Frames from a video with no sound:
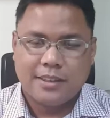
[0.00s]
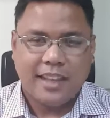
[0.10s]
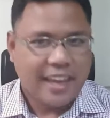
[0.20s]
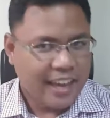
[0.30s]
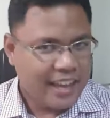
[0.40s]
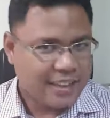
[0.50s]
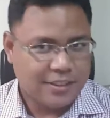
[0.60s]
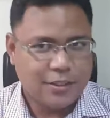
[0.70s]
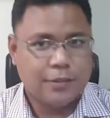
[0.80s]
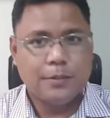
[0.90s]
the
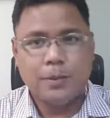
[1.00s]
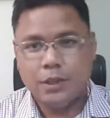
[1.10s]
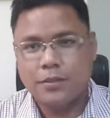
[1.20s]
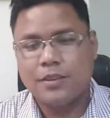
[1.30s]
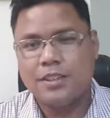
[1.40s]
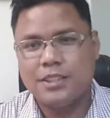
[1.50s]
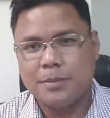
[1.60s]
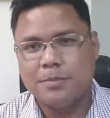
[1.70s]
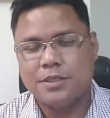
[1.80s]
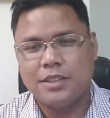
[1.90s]
head of the Bureau of
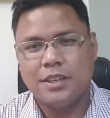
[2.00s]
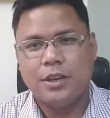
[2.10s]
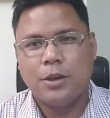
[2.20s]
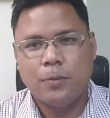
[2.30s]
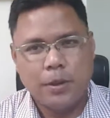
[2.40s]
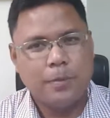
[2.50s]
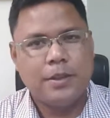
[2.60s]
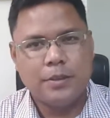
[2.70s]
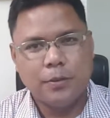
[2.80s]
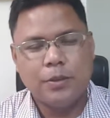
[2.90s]
Customs, will
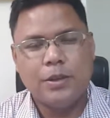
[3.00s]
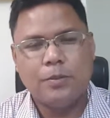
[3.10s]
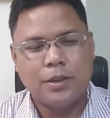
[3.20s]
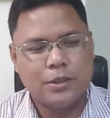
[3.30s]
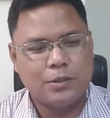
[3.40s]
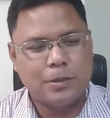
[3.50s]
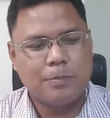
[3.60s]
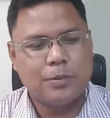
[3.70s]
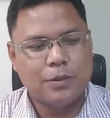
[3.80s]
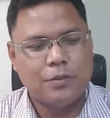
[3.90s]
be the only one to
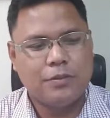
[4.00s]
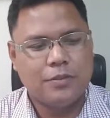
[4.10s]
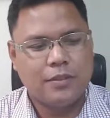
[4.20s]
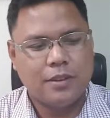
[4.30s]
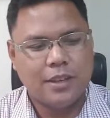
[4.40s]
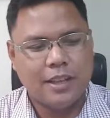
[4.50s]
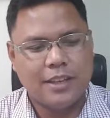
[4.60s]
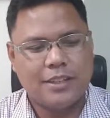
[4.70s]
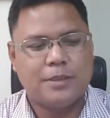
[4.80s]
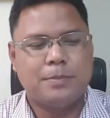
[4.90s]
approve
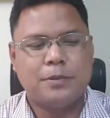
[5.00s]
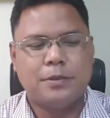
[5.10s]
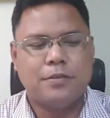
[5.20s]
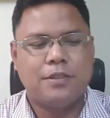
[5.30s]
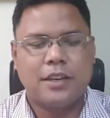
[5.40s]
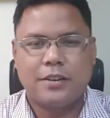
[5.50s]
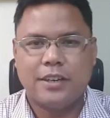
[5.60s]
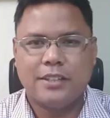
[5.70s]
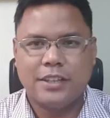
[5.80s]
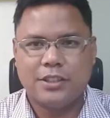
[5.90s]
and disapprove the
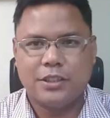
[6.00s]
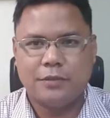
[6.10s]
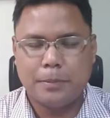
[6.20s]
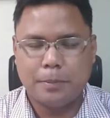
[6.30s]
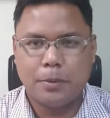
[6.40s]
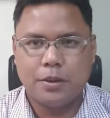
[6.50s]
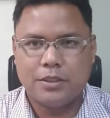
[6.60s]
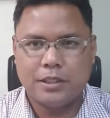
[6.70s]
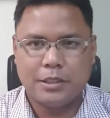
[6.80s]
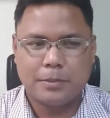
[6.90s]
accreditation of importers
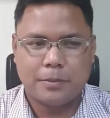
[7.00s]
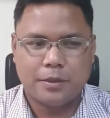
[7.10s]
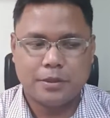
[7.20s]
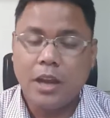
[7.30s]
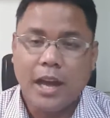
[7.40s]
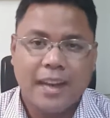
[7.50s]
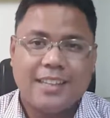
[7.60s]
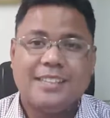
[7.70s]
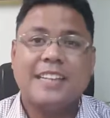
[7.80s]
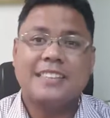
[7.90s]
and exporters. At
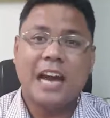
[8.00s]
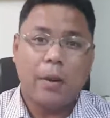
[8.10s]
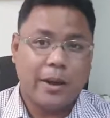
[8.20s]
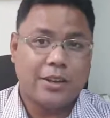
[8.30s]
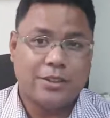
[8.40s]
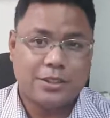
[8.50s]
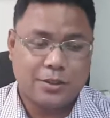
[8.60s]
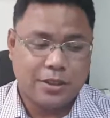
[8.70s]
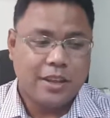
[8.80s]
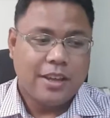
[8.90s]
least that's how I
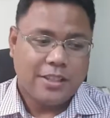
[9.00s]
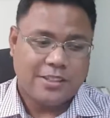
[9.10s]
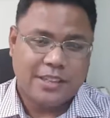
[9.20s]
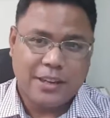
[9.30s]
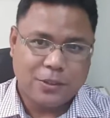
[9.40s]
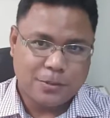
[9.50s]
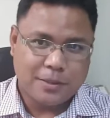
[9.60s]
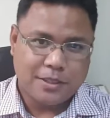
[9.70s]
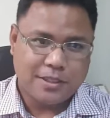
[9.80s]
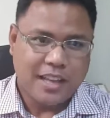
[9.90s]
understood this
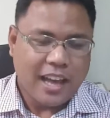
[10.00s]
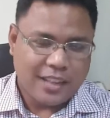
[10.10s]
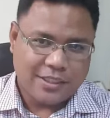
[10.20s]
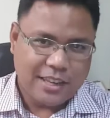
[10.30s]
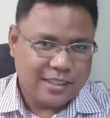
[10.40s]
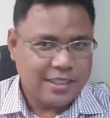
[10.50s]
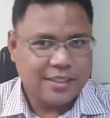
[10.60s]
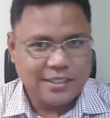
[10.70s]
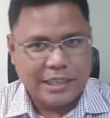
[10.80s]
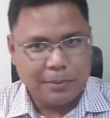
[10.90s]
announcement. Until I see the
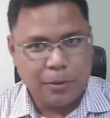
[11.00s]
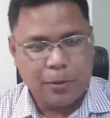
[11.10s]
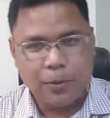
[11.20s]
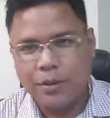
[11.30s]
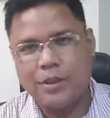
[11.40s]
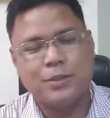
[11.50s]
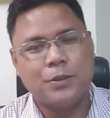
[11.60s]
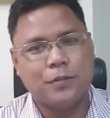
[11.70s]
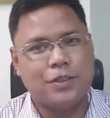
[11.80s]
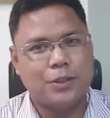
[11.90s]
CMO, there is
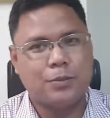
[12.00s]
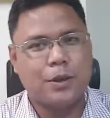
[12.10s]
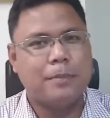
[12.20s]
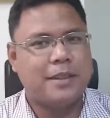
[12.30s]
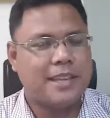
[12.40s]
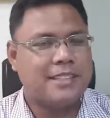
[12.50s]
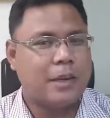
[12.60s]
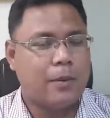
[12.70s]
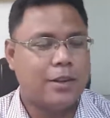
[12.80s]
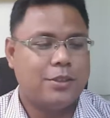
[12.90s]
no official word, but that's
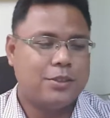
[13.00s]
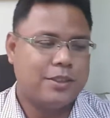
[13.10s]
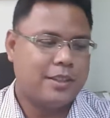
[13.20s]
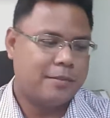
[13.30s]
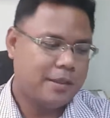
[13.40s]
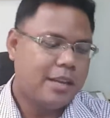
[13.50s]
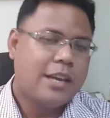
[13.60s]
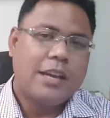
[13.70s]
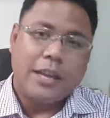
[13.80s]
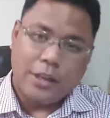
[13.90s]
how I understood it.
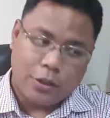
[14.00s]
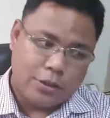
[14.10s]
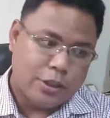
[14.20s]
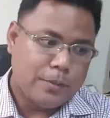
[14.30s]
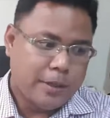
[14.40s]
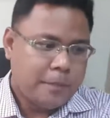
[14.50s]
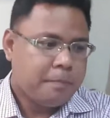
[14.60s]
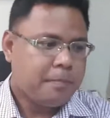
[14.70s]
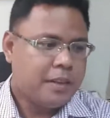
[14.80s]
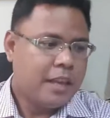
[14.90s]

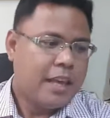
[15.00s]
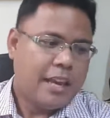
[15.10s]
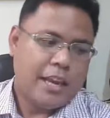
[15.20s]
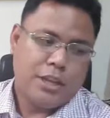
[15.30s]
Continuing, in a